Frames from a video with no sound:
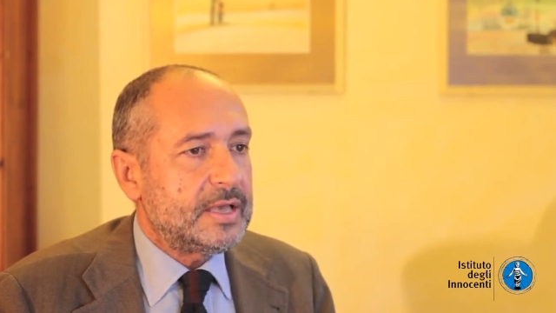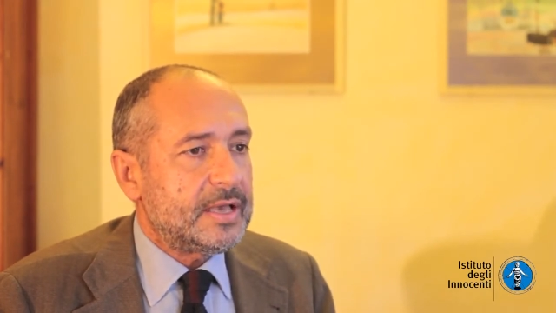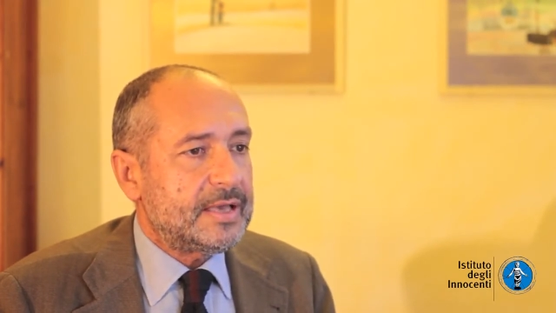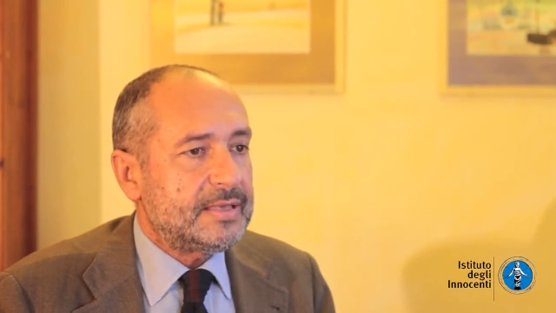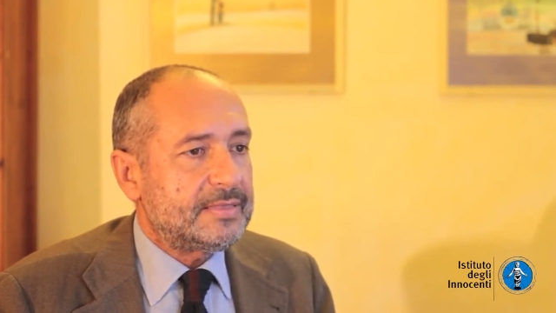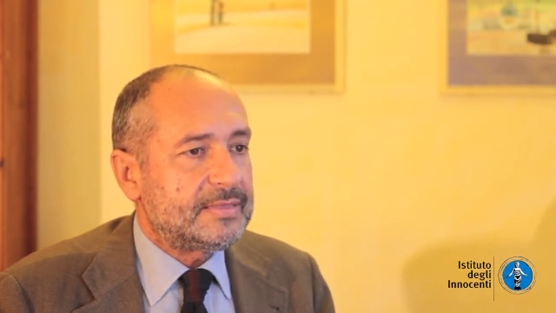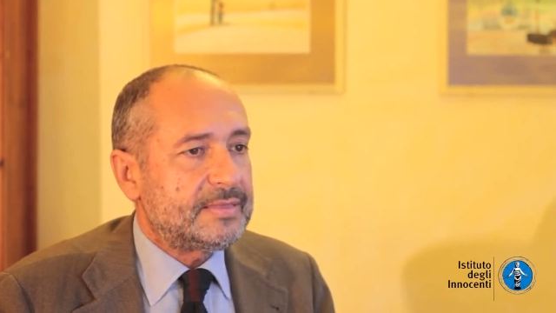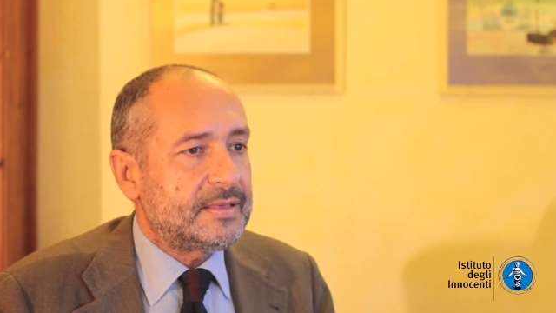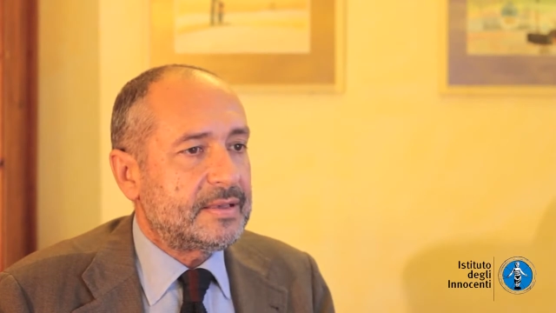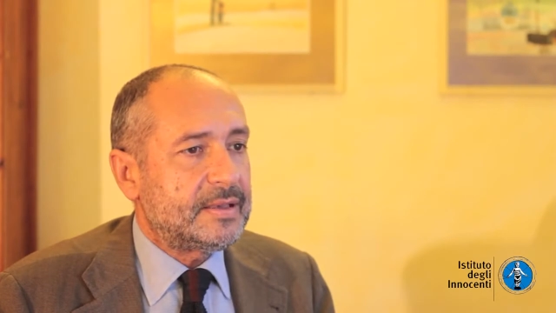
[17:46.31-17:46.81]

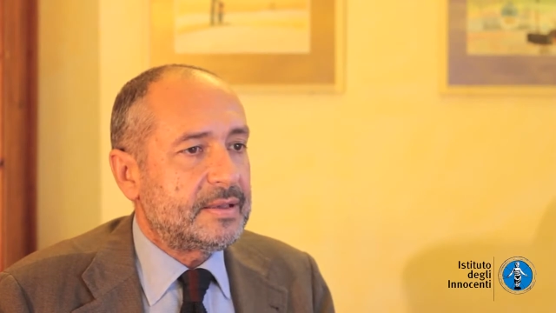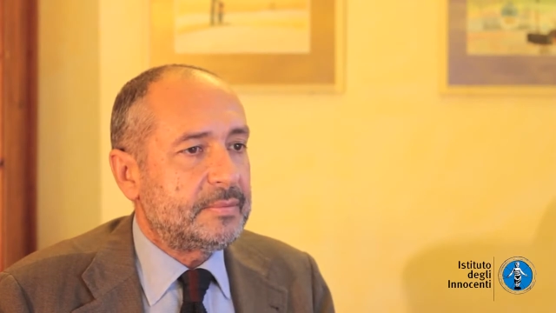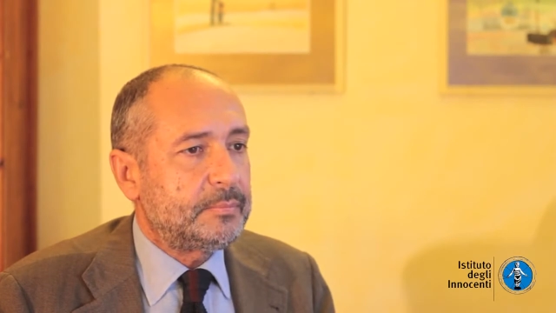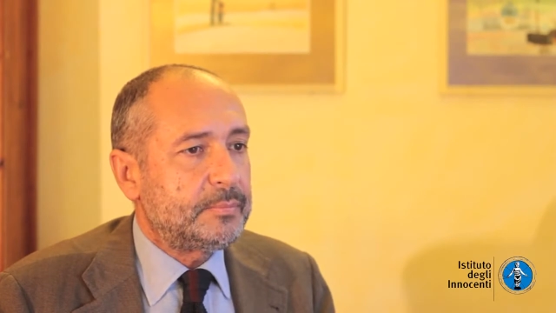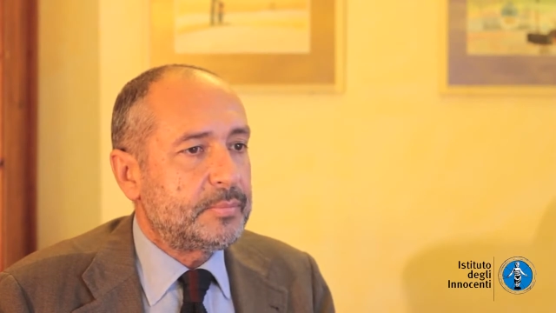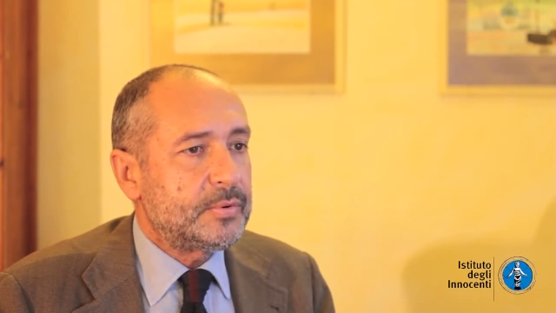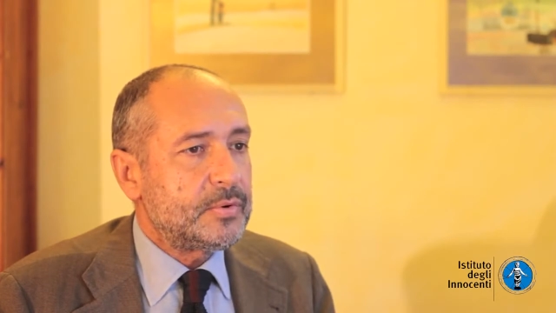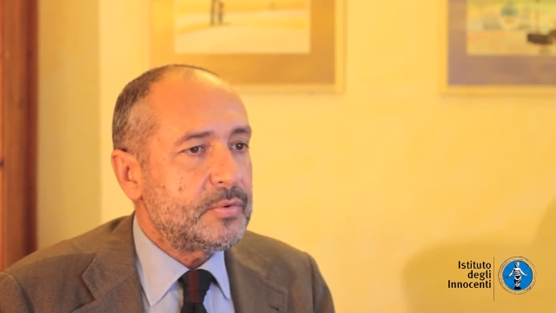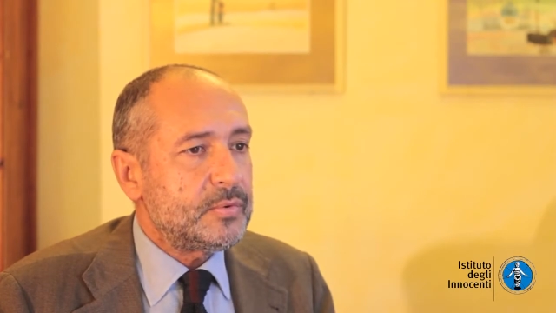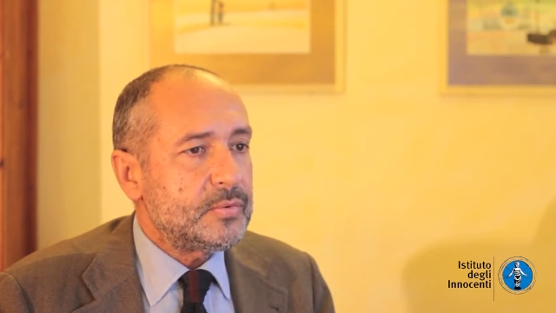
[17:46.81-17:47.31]
as
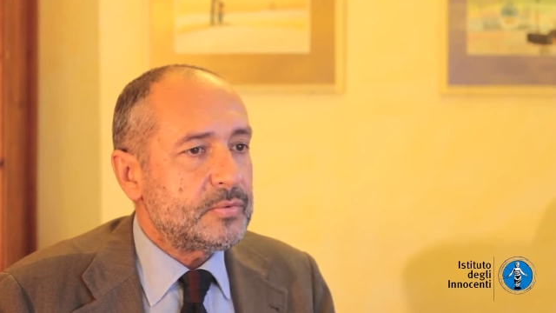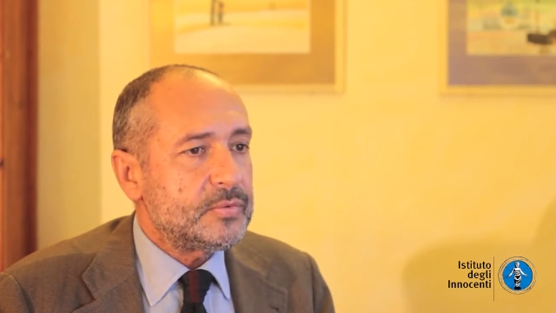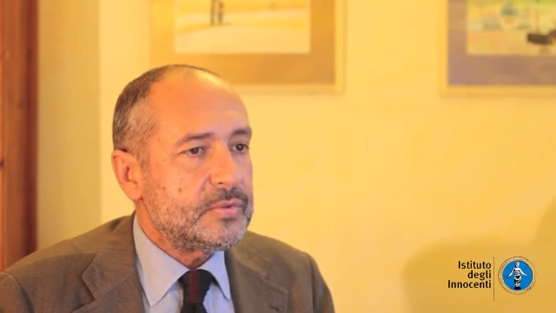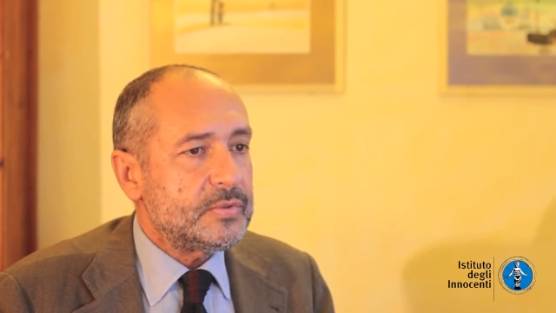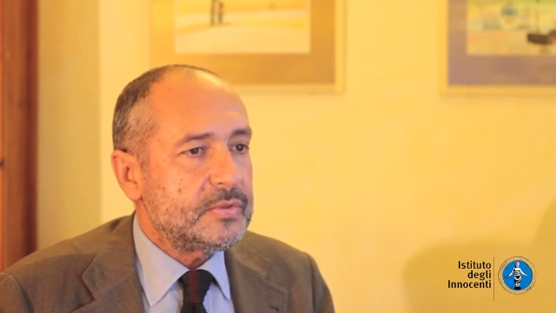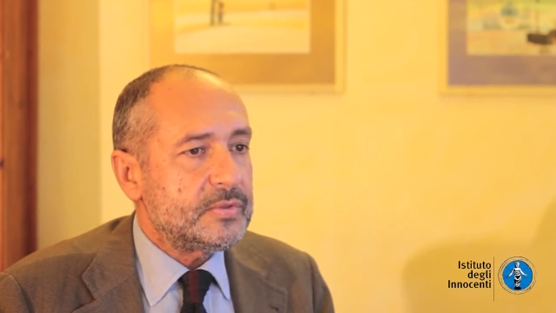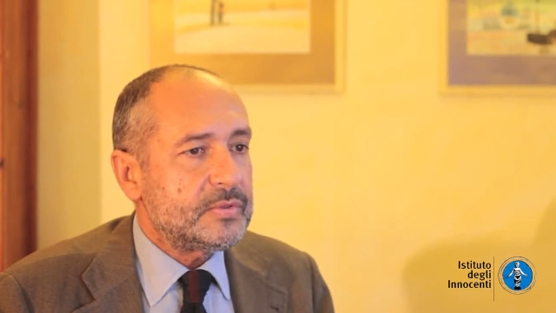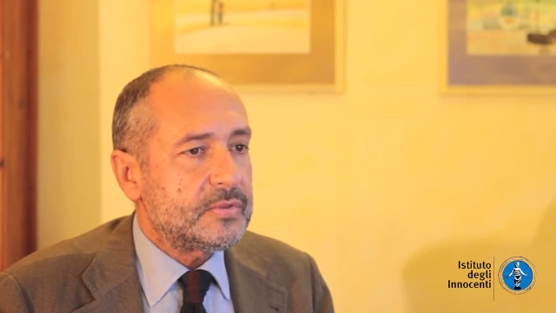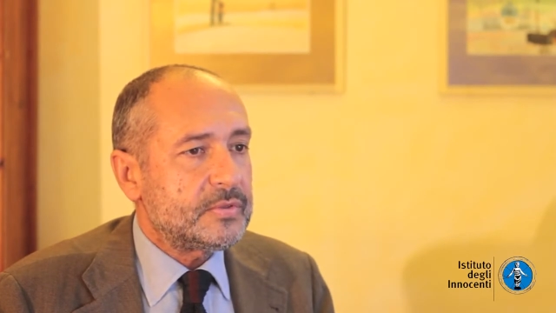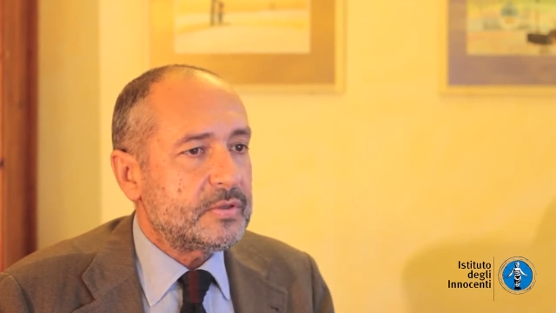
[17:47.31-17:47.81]
a
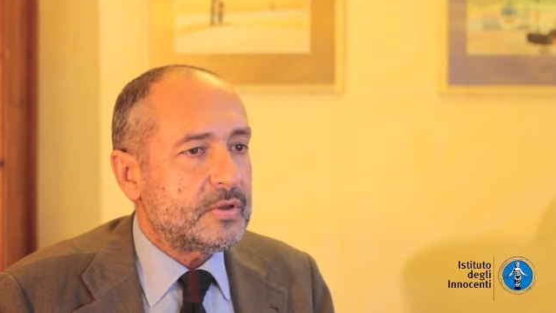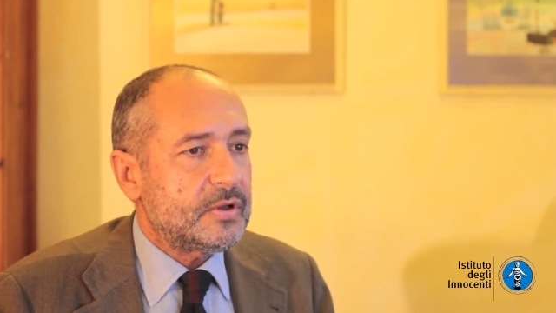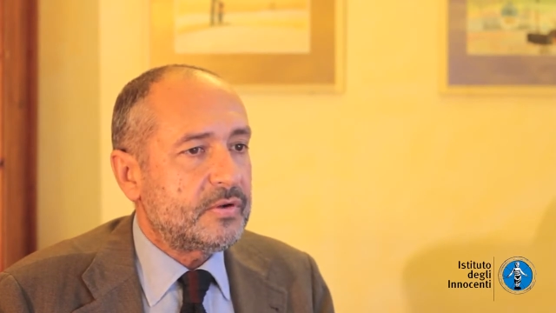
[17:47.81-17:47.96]
process